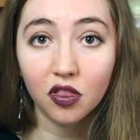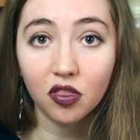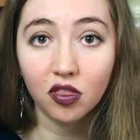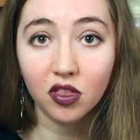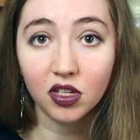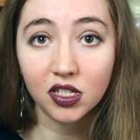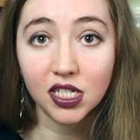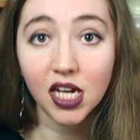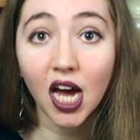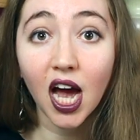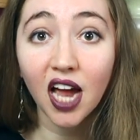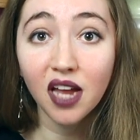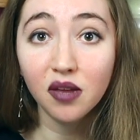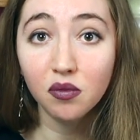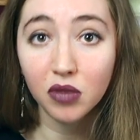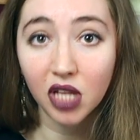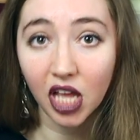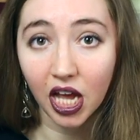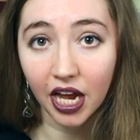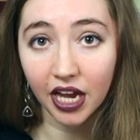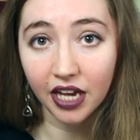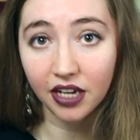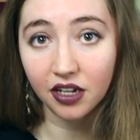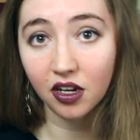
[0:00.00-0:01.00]
the
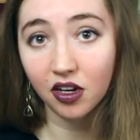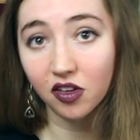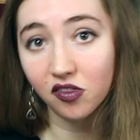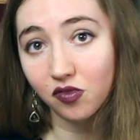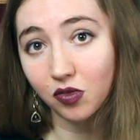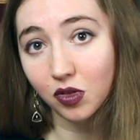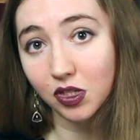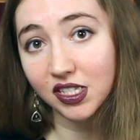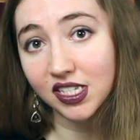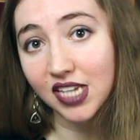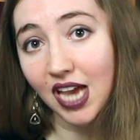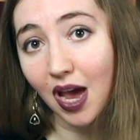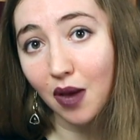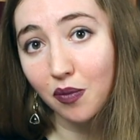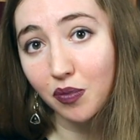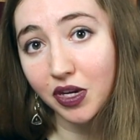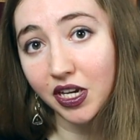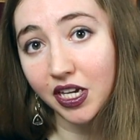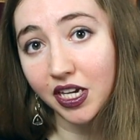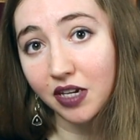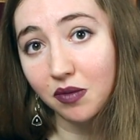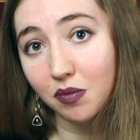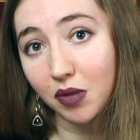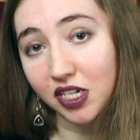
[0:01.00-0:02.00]
timeline of what's
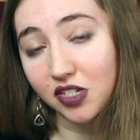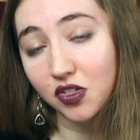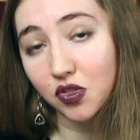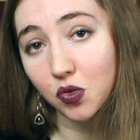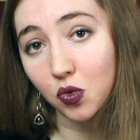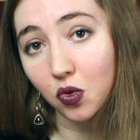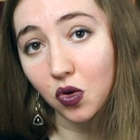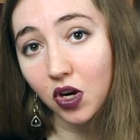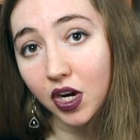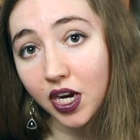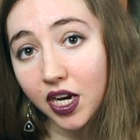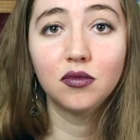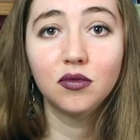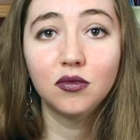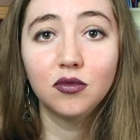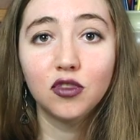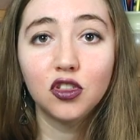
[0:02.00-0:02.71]
happening in my story.